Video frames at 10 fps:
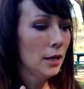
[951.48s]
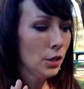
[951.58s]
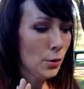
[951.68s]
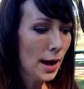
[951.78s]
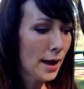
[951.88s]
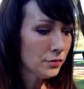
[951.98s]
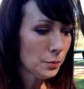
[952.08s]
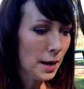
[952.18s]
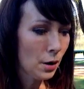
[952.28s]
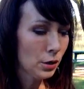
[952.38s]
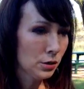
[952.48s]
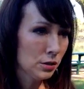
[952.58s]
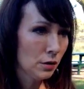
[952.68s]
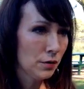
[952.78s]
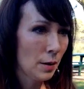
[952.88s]
you have to power
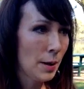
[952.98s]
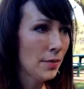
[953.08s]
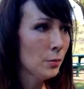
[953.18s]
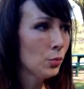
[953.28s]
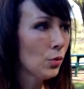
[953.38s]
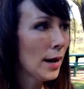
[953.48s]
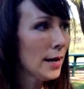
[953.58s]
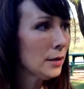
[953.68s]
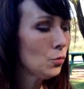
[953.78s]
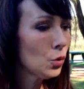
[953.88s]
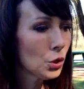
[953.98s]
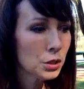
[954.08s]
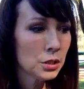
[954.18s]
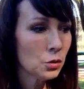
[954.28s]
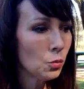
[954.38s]
yourself up. And the brain
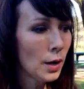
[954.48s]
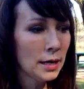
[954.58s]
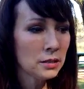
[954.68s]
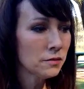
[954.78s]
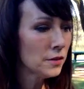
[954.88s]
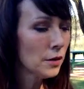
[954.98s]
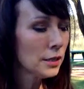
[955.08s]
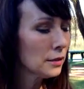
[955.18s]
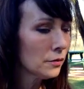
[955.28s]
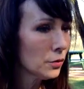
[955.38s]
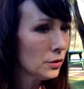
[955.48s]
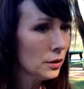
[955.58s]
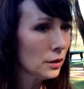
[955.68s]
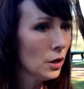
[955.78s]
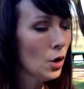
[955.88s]
works in a way, it's a very clever
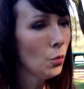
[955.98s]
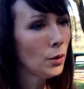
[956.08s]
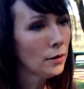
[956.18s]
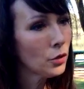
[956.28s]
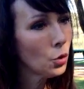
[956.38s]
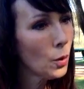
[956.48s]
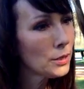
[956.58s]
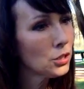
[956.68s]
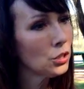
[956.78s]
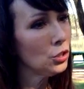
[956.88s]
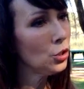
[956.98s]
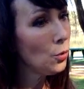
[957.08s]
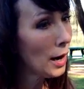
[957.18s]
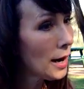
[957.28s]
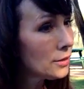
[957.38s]
thing. Whatever question
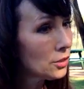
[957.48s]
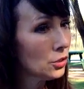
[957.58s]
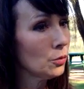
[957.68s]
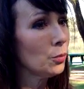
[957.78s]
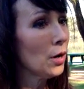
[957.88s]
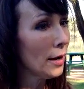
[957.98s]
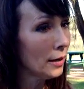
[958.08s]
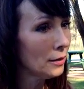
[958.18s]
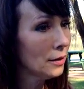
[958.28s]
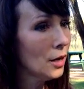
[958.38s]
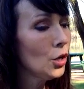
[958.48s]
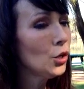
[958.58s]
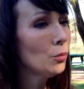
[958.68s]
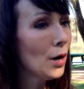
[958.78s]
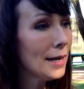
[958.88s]
you ask your
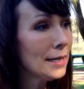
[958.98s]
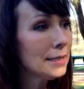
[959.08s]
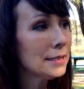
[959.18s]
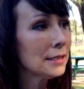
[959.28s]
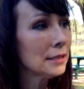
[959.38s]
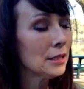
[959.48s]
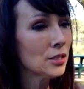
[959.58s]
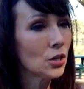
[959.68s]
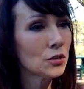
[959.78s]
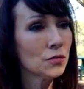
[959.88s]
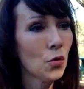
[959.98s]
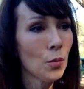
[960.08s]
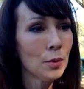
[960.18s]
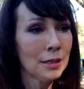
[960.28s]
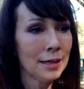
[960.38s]
brain instantly starts
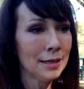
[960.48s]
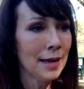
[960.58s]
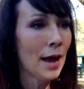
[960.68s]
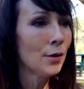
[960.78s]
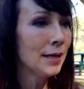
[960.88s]
formulating how to